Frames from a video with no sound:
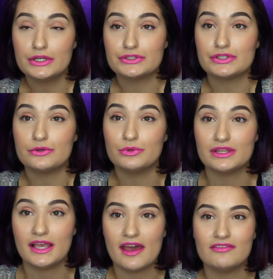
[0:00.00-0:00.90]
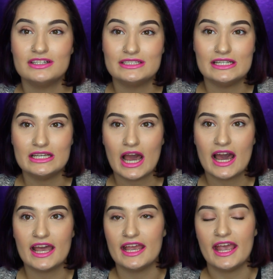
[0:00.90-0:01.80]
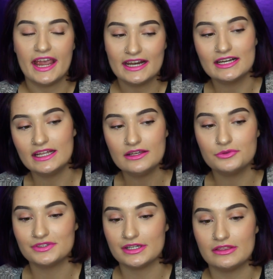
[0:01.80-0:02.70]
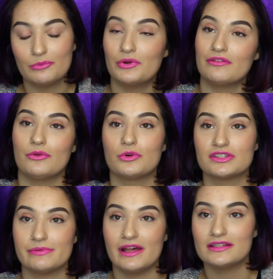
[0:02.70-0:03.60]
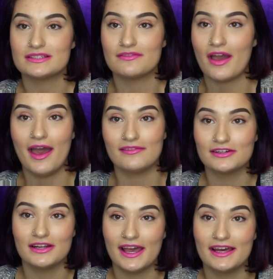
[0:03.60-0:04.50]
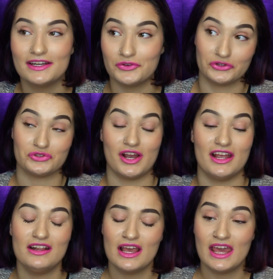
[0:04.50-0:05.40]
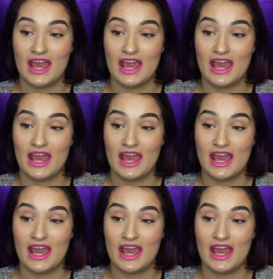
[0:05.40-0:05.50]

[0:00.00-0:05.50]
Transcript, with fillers: So with the Kat Von D, I hated it. It was like one of the worst palettes I've ever had or tried.